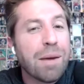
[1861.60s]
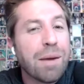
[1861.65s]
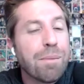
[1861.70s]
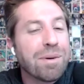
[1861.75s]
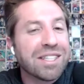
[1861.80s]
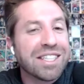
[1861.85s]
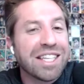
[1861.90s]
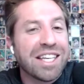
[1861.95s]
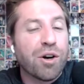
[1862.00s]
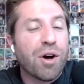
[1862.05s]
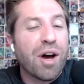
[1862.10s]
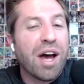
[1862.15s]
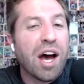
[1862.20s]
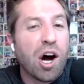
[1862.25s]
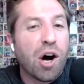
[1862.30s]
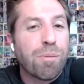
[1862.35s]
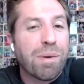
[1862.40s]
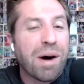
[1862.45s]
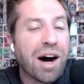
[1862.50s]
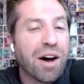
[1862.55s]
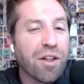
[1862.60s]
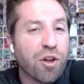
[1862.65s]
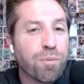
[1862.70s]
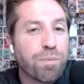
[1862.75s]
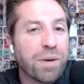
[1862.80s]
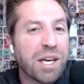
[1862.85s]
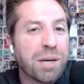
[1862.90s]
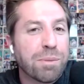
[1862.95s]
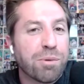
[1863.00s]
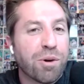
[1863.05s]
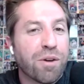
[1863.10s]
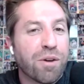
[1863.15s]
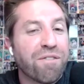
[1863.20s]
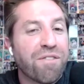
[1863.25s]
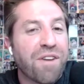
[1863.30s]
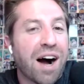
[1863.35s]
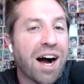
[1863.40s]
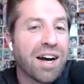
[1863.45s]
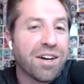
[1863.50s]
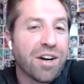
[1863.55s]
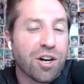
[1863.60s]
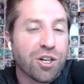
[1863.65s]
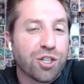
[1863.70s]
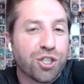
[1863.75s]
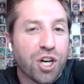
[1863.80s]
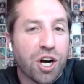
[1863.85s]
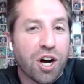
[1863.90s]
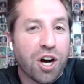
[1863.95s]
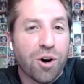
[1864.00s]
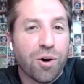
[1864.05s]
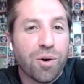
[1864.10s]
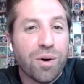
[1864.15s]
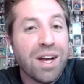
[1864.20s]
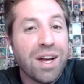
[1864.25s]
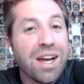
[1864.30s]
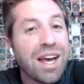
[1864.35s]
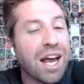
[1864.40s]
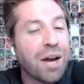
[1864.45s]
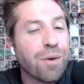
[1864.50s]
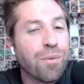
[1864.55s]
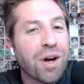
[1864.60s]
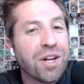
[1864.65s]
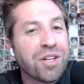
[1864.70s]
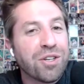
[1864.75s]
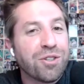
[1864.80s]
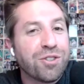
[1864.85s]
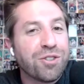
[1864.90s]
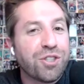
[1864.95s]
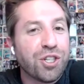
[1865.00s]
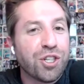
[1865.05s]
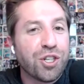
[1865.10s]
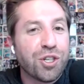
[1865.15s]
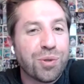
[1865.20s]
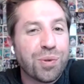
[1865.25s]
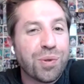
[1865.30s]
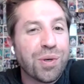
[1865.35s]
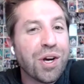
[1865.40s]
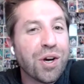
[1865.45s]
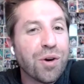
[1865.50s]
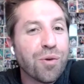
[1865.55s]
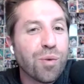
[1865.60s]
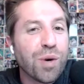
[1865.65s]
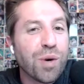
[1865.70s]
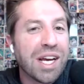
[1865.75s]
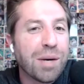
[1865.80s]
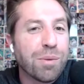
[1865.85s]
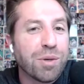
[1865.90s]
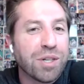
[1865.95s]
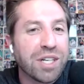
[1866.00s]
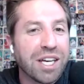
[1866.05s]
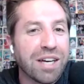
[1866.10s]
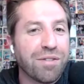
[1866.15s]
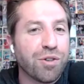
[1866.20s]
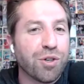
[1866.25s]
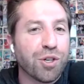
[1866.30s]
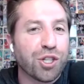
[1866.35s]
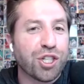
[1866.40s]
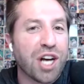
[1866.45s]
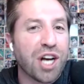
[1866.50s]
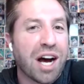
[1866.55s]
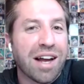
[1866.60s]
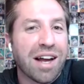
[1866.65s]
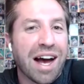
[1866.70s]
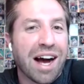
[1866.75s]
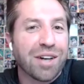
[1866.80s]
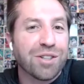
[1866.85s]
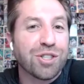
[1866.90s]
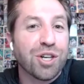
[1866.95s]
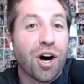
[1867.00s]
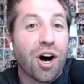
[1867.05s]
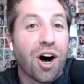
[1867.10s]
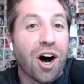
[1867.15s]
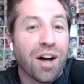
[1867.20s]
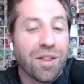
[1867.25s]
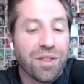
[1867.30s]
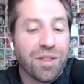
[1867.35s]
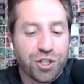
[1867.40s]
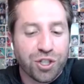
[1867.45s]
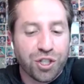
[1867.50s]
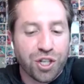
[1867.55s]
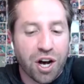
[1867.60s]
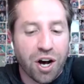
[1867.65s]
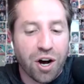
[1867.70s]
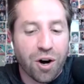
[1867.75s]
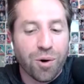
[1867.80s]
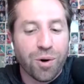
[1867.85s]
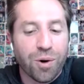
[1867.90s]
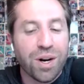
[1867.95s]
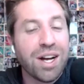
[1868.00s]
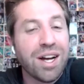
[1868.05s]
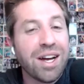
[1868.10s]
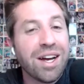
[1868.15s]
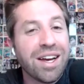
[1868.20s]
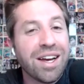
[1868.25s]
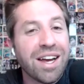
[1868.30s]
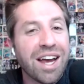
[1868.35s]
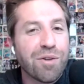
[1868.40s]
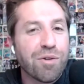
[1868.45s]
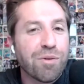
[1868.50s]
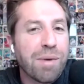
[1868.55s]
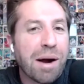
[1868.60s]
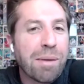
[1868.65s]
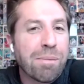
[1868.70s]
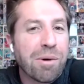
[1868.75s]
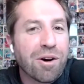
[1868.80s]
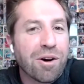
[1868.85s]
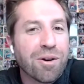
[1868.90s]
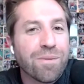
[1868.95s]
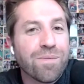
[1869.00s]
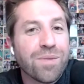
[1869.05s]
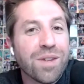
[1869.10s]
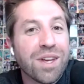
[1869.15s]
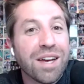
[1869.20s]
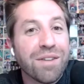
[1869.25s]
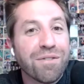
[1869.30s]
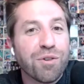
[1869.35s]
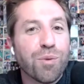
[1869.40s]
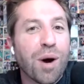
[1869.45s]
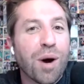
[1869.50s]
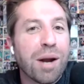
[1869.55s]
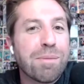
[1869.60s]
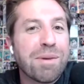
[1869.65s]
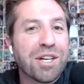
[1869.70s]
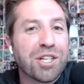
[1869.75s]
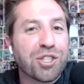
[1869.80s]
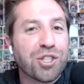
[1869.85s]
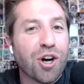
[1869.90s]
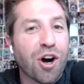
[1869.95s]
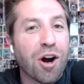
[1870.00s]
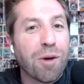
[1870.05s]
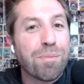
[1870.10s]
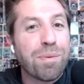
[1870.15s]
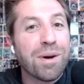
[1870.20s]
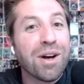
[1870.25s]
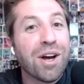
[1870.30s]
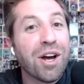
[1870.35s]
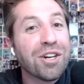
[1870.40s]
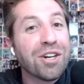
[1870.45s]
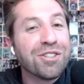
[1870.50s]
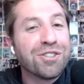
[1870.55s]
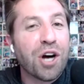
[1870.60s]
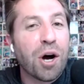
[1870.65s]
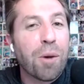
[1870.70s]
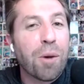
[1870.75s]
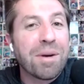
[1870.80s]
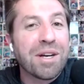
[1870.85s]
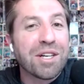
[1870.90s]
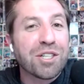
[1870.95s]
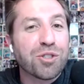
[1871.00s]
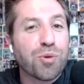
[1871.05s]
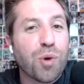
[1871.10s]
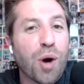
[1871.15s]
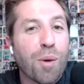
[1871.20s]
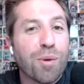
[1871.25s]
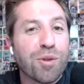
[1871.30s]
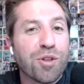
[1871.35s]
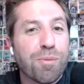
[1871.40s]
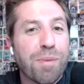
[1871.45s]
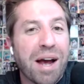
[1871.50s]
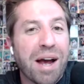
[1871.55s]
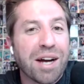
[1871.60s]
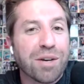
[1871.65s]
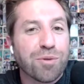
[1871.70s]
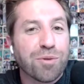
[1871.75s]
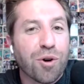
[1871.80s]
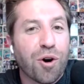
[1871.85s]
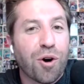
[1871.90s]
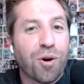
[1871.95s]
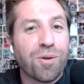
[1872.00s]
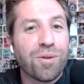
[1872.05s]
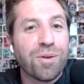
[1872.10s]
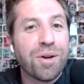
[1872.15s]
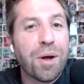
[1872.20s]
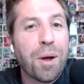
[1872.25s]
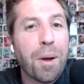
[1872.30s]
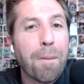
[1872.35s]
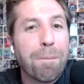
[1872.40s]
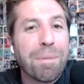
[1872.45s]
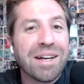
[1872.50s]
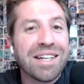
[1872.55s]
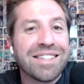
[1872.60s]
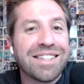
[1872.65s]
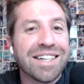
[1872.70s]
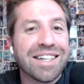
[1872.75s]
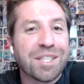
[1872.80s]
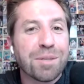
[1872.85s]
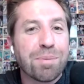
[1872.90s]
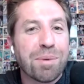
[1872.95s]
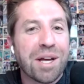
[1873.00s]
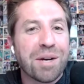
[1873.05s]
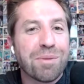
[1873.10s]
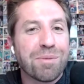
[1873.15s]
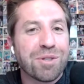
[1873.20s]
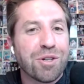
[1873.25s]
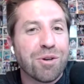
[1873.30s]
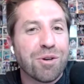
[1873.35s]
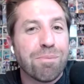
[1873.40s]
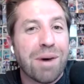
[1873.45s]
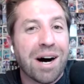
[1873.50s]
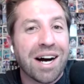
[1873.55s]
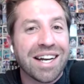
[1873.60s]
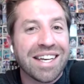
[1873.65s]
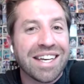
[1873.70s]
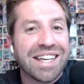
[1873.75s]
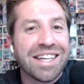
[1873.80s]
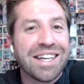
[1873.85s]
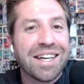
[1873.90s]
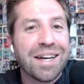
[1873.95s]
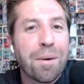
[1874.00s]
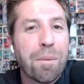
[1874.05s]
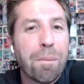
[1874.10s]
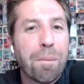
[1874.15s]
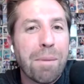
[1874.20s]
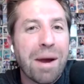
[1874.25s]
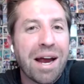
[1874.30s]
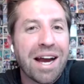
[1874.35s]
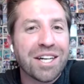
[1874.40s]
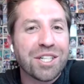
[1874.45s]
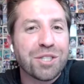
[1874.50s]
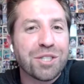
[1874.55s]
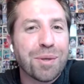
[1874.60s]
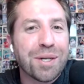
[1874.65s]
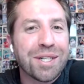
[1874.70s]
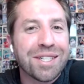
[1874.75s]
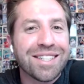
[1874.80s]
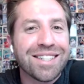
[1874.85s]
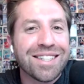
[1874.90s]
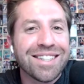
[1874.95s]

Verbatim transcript: because it'll help other people find our show. And when you do, we will give you a shout out on the show. And remember, if you want to be a sharp, don't be a square with your bankroll. Be disciplined with your money management.